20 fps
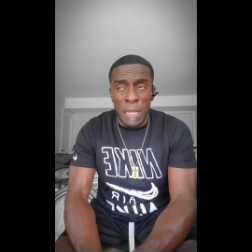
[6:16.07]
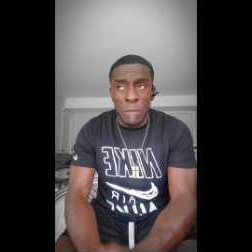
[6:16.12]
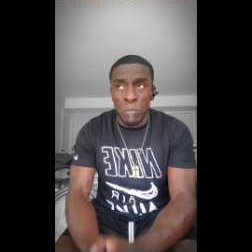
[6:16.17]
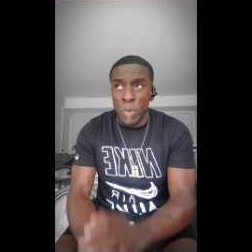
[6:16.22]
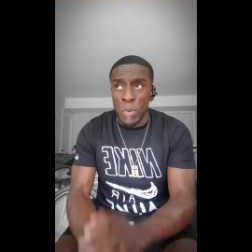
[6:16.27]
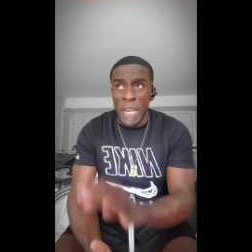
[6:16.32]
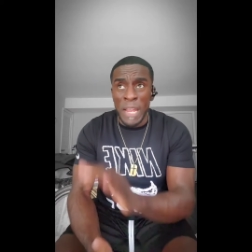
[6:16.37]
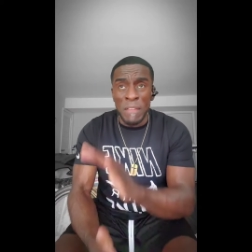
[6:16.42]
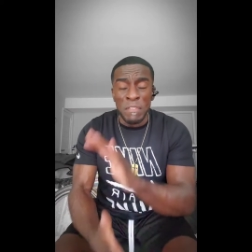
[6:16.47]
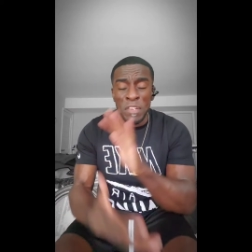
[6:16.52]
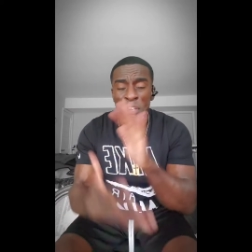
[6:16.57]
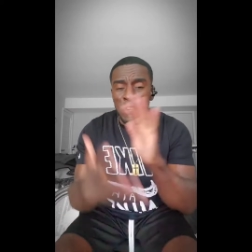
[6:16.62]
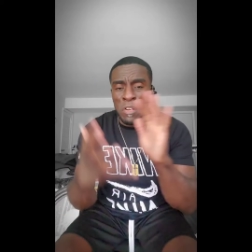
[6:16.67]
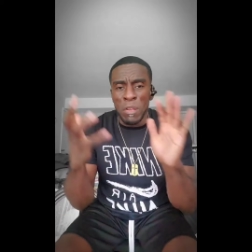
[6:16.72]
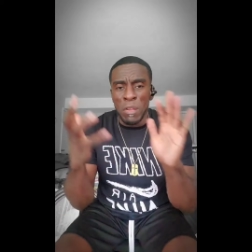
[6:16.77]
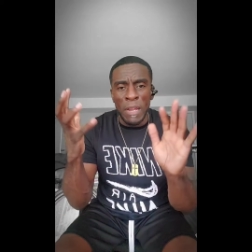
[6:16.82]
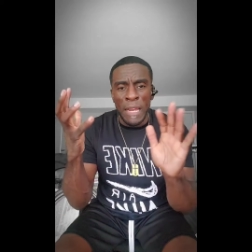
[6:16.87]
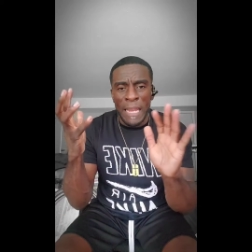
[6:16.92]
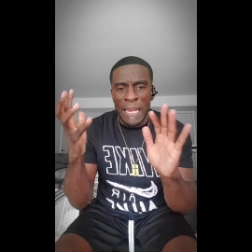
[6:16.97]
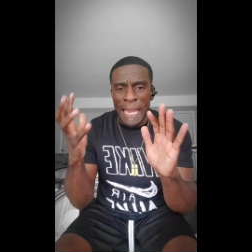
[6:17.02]
whatever you're
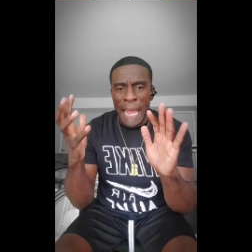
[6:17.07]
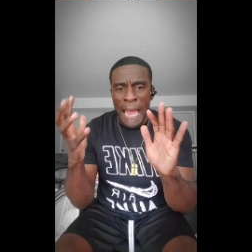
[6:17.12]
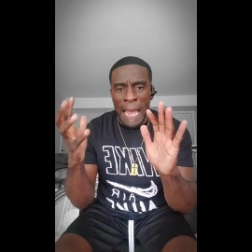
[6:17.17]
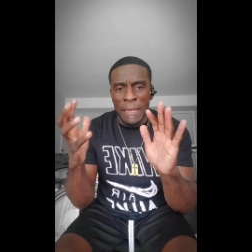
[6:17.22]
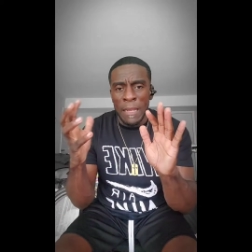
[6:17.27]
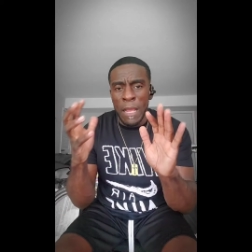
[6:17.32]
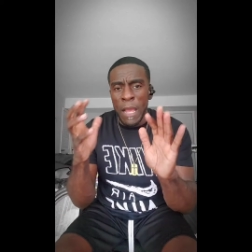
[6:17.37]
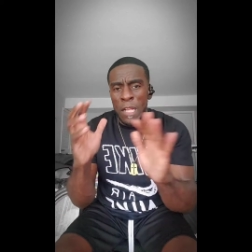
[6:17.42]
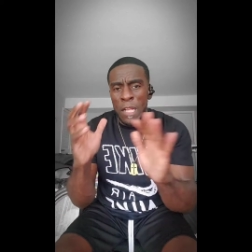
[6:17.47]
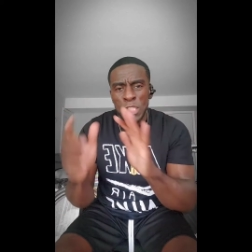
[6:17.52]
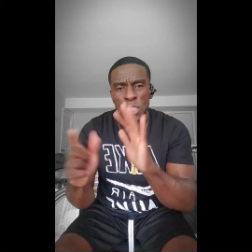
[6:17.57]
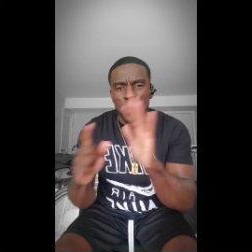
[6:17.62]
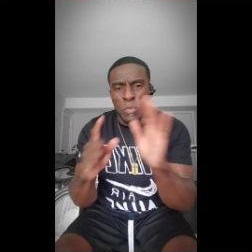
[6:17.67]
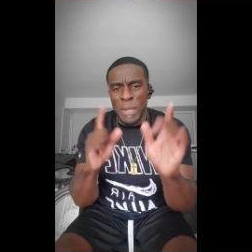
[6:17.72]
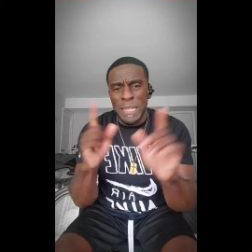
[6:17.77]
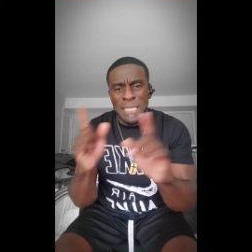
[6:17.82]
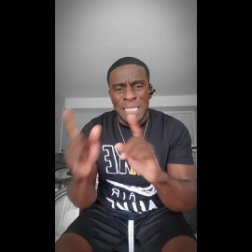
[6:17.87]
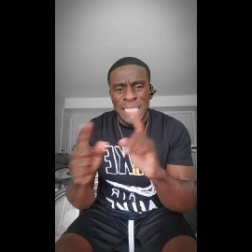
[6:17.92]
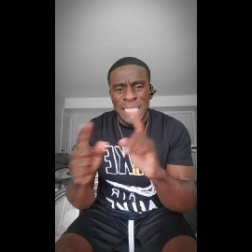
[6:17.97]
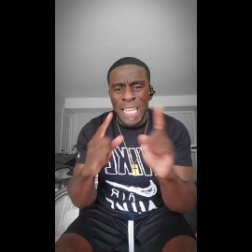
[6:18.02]
looking at to
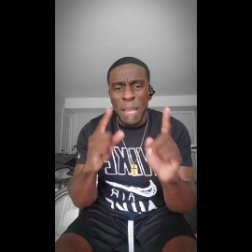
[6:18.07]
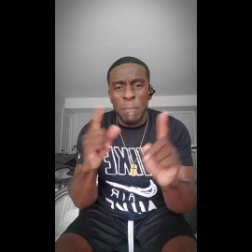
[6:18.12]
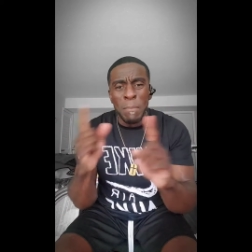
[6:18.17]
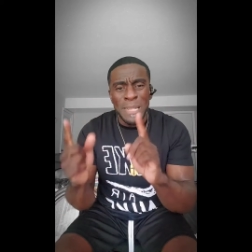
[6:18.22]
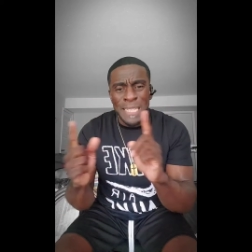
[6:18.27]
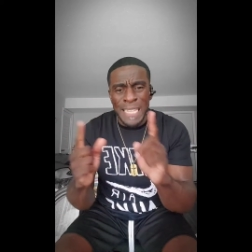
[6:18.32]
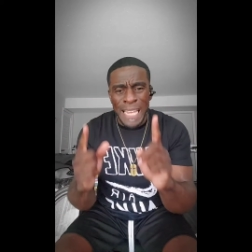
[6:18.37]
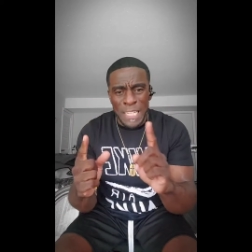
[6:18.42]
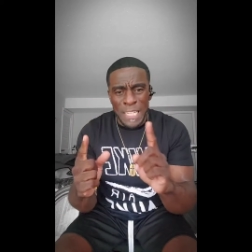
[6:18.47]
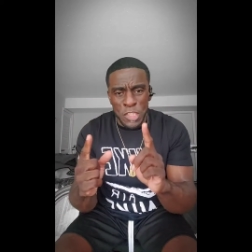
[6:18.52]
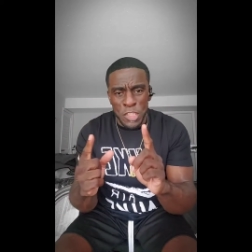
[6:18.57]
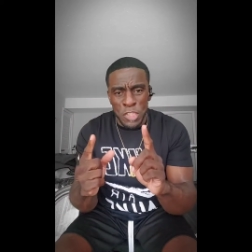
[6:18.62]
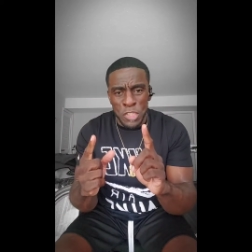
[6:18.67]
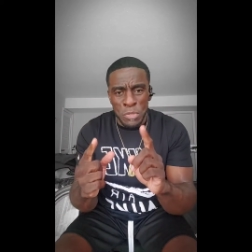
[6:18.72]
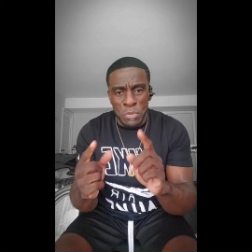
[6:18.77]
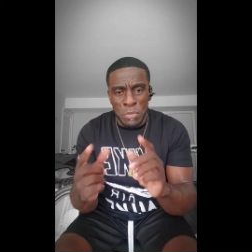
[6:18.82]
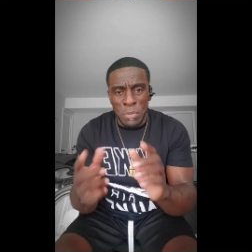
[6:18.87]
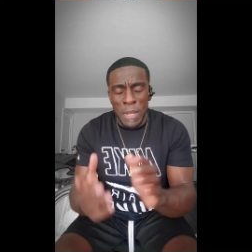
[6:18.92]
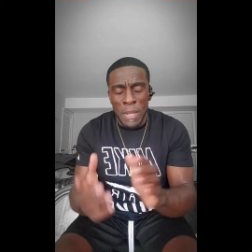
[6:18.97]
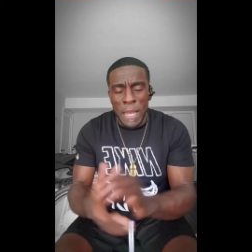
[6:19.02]
intimidate
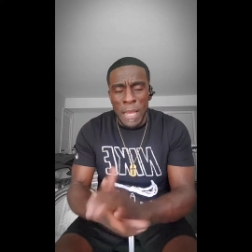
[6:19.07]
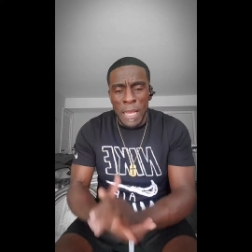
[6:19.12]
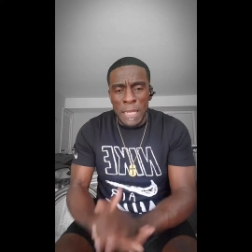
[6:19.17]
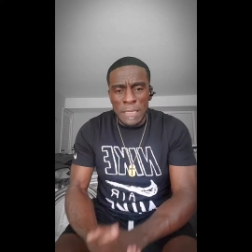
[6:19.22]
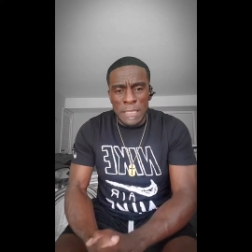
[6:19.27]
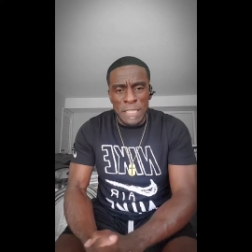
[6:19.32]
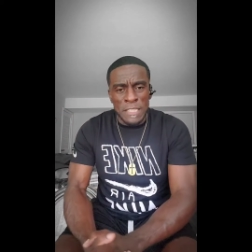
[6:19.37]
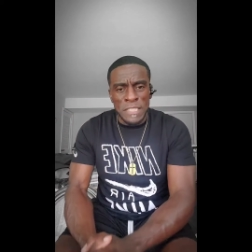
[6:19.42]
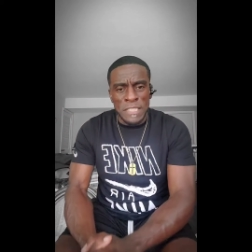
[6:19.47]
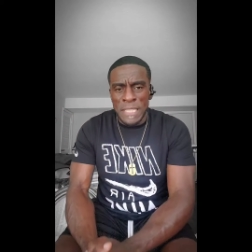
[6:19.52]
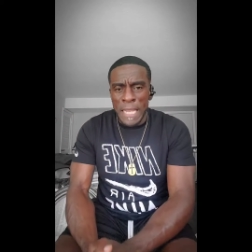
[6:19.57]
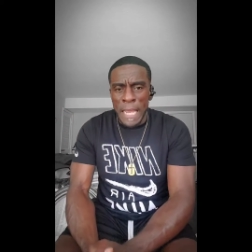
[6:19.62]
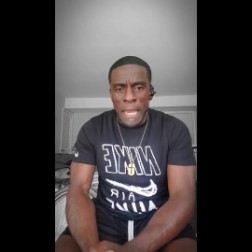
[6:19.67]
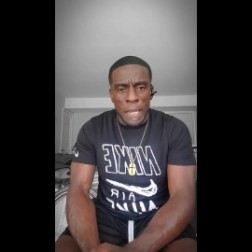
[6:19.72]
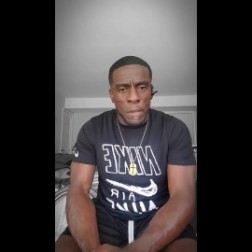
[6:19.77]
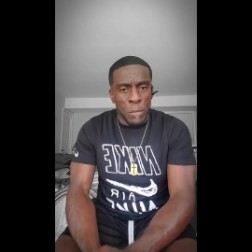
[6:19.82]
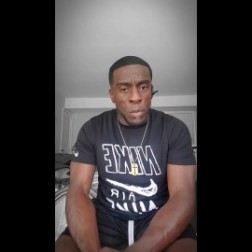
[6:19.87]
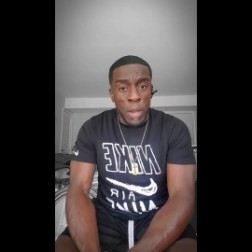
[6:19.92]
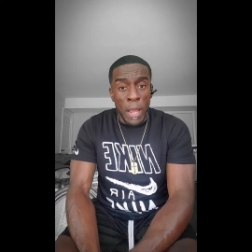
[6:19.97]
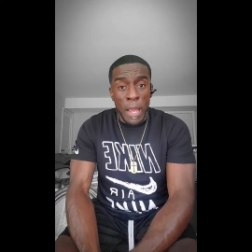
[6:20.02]
you to
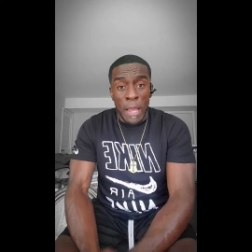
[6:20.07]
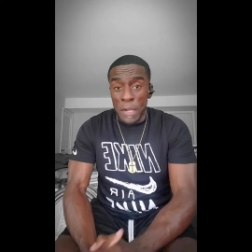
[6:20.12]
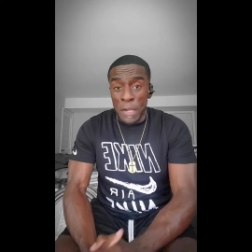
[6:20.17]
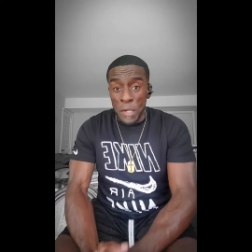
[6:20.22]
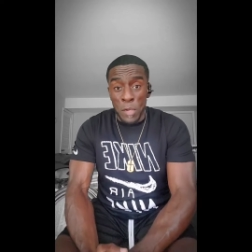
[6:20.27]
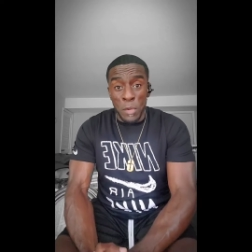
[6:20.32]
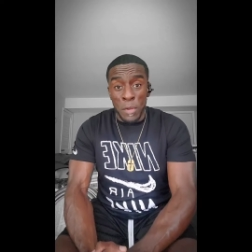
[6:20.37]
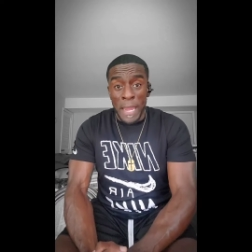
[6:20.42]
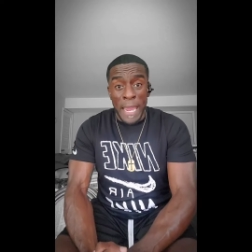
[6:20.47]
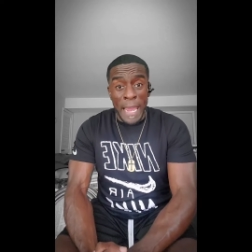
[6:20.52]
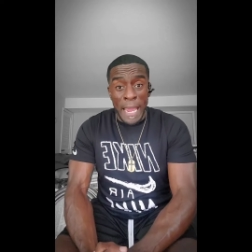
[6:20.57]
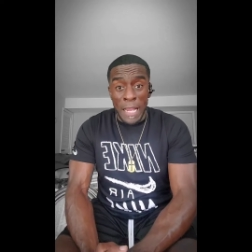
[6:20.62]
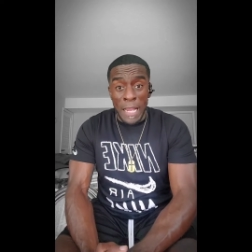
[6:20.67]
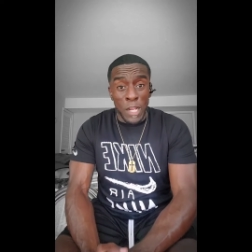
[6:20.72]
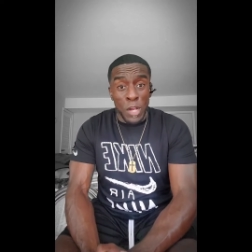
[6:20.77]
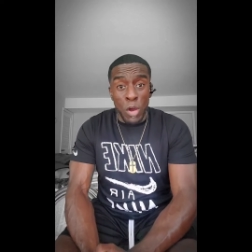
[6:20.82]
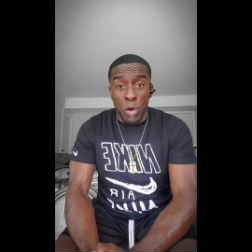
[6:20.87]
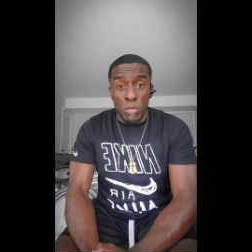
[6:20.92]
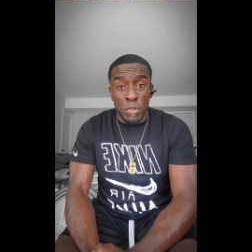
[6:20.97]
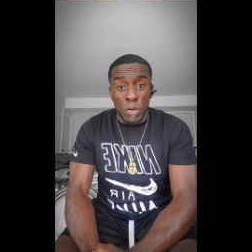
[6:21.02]
say you can't
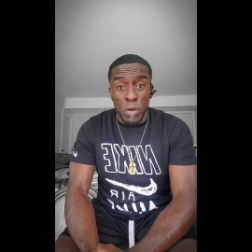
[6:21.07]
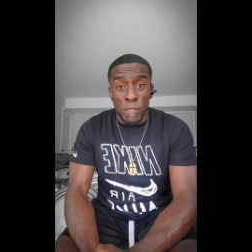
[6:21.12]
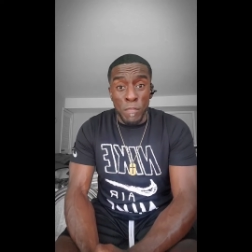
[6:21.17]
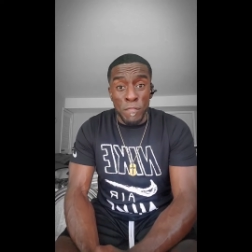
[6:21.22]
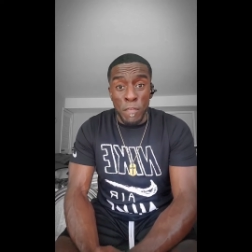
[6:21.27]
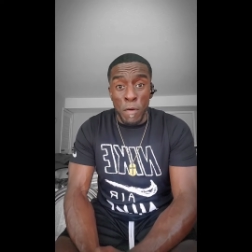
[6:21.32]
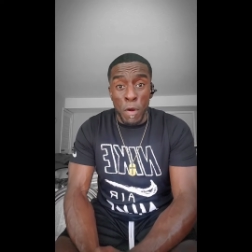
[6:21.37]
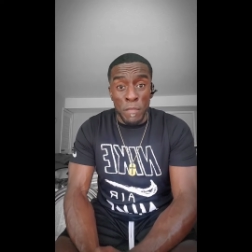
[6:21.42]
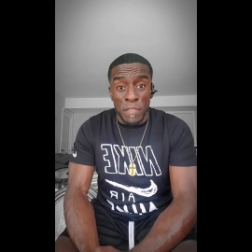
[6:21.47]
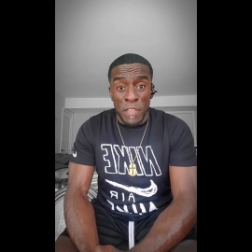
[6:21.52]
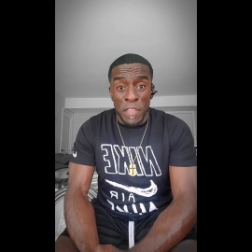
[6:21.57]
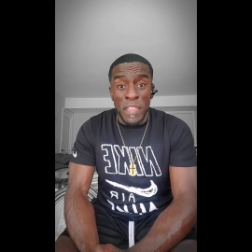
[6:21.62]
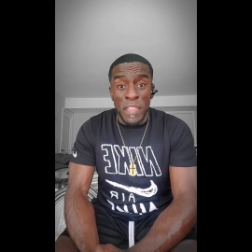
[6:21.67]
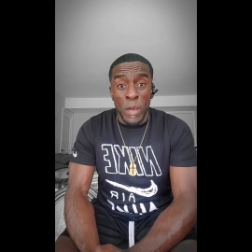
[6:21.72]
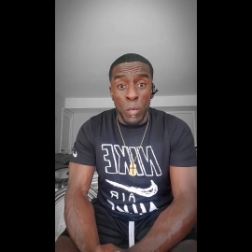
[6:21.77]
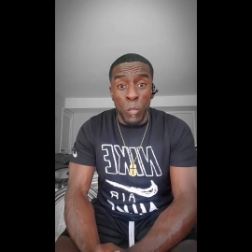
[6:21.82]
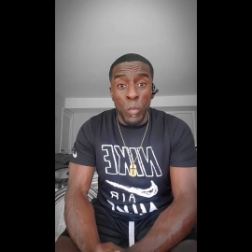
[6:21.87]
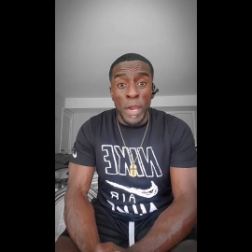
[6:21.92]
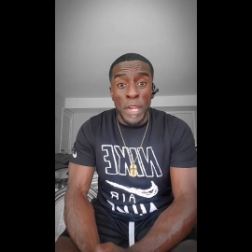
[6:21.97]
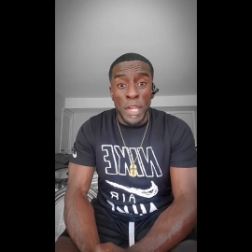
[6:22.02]
go no further
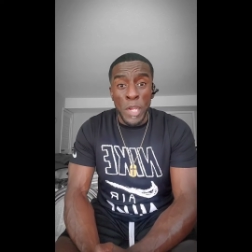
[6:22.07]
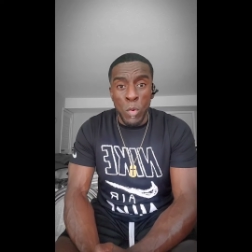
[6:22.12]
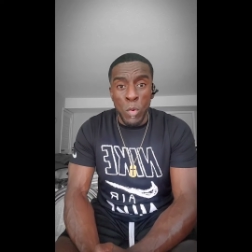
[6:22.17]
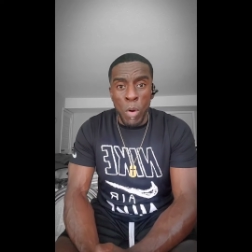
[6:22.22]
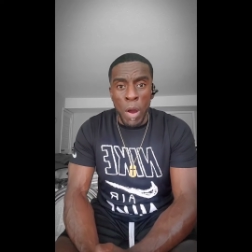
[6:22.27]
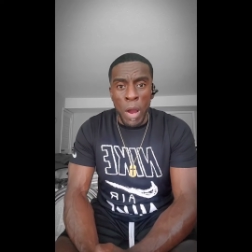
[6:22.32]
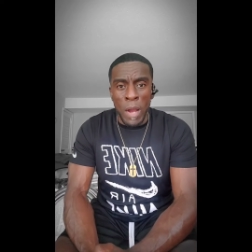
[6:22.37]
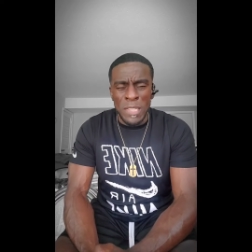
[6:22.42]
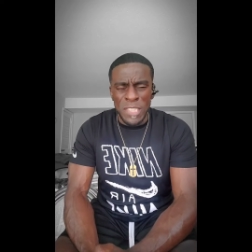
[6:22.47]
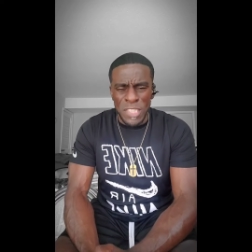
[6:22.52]
than where you are.